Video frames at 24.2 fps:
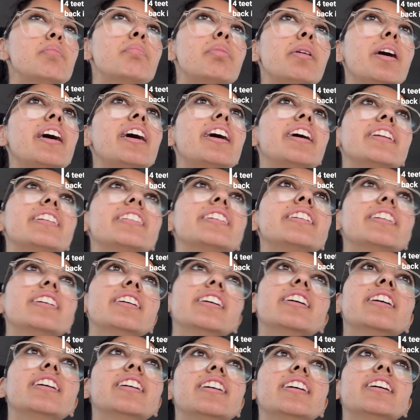But
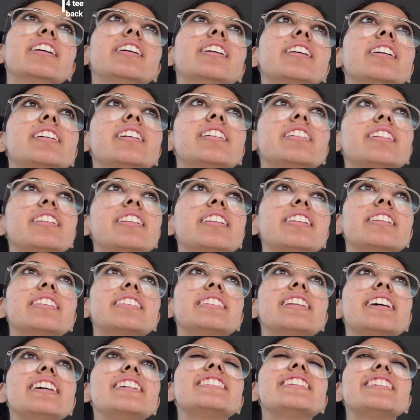
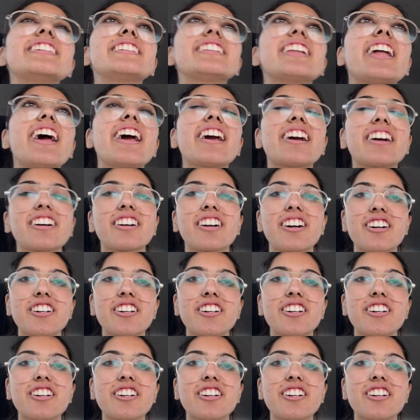this is like